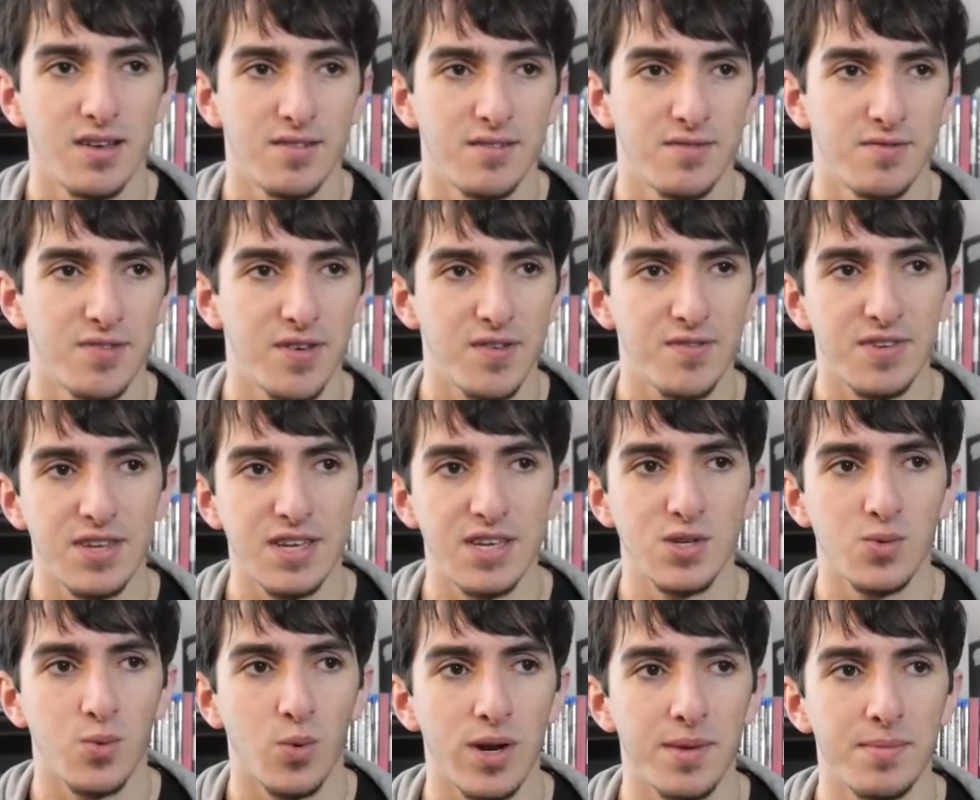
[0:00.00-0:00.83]

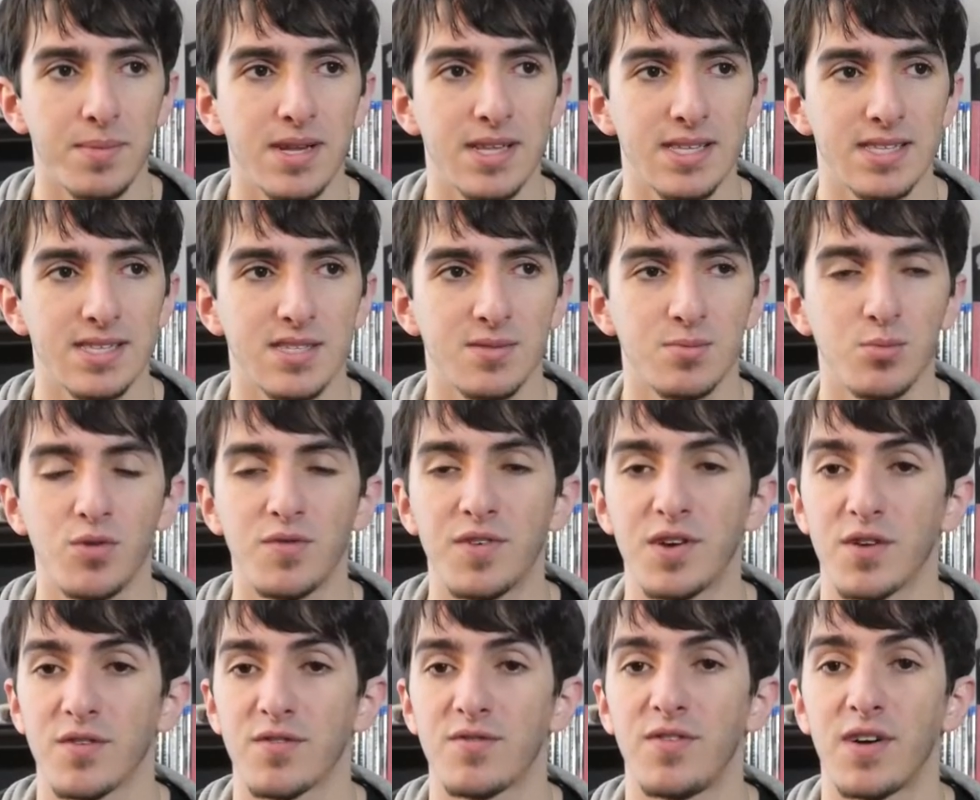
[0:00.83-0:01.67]
fifteen, twenty minutes of this
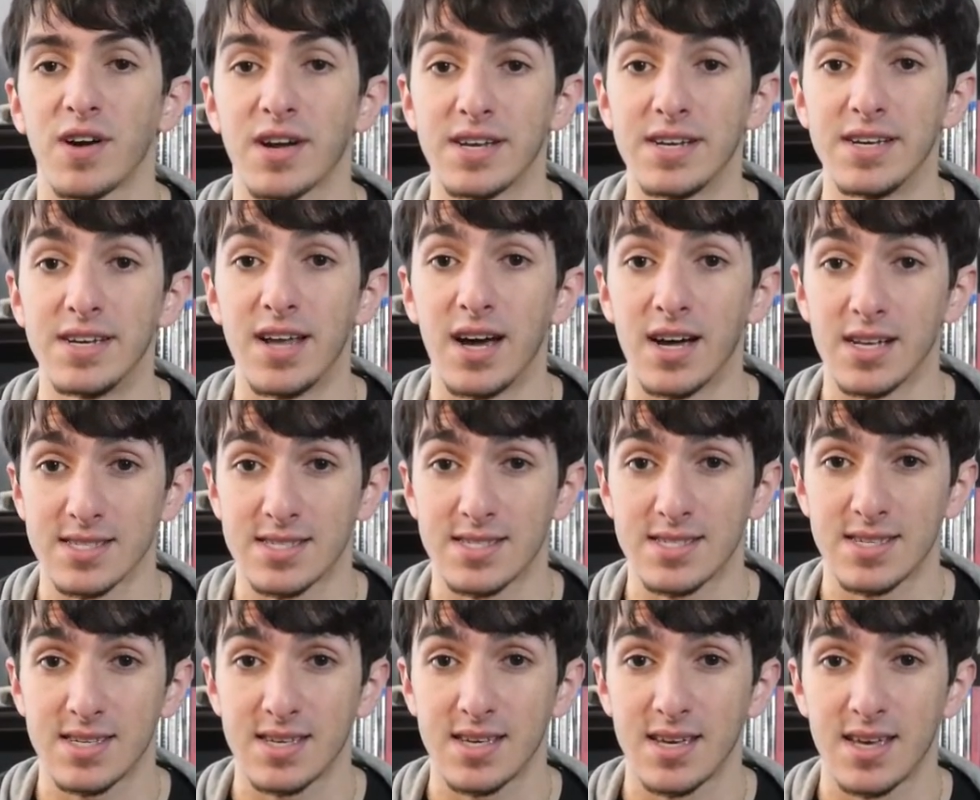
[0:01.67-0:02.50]
movie are fucking
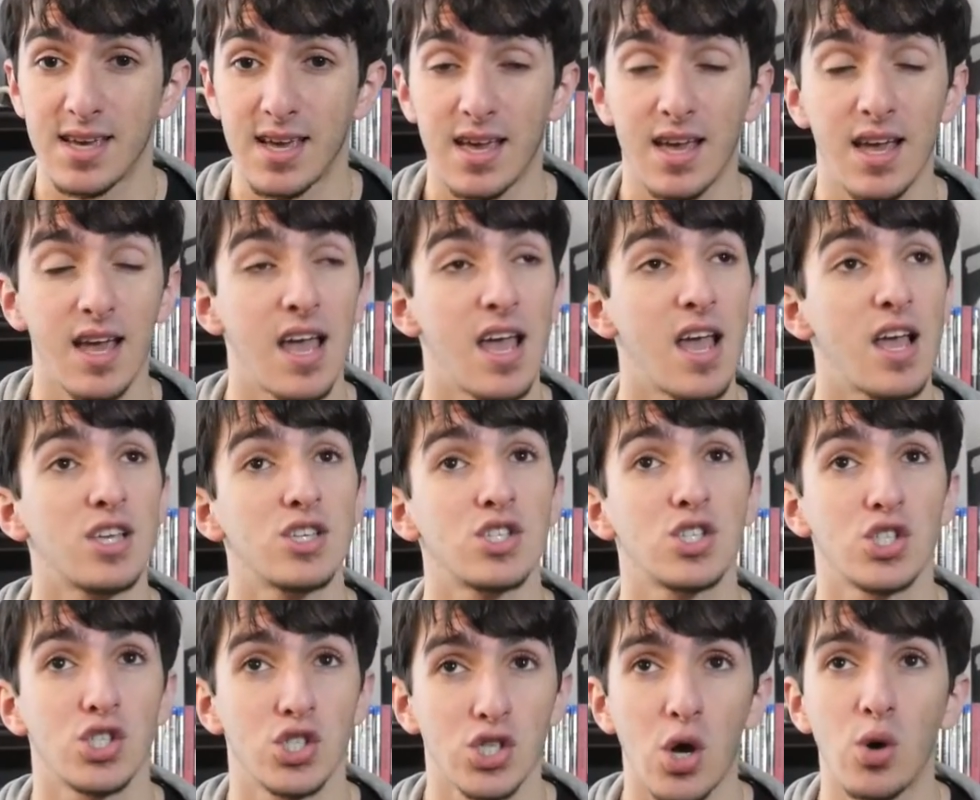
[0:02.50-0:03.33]
nuts.
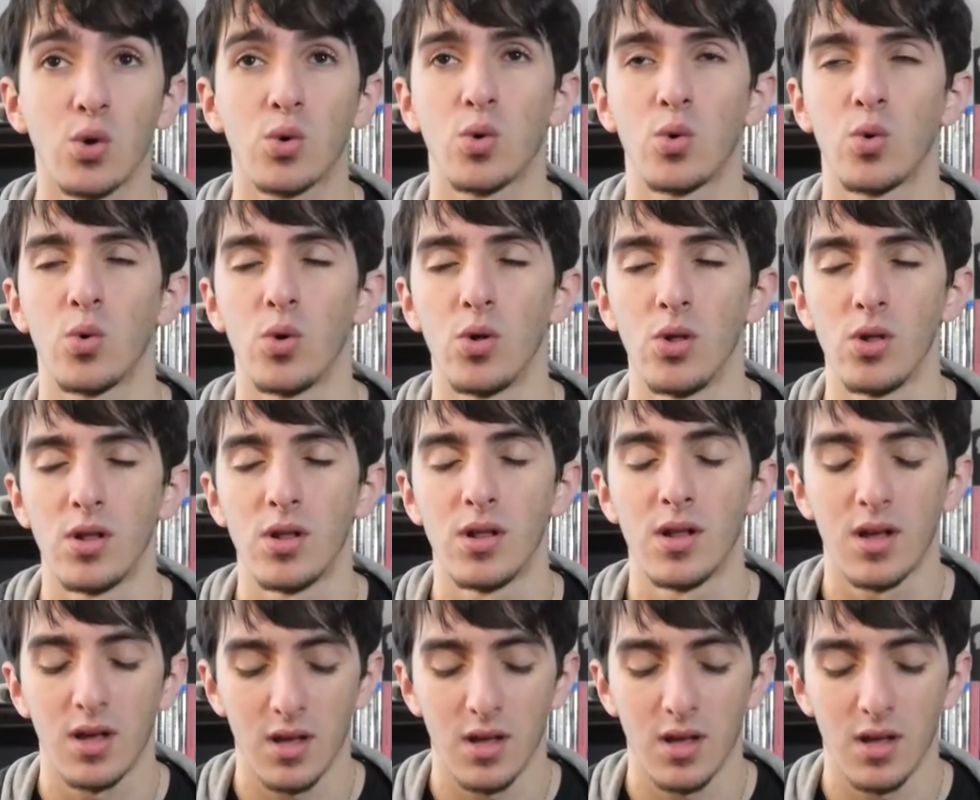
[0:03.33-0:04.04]
So cool.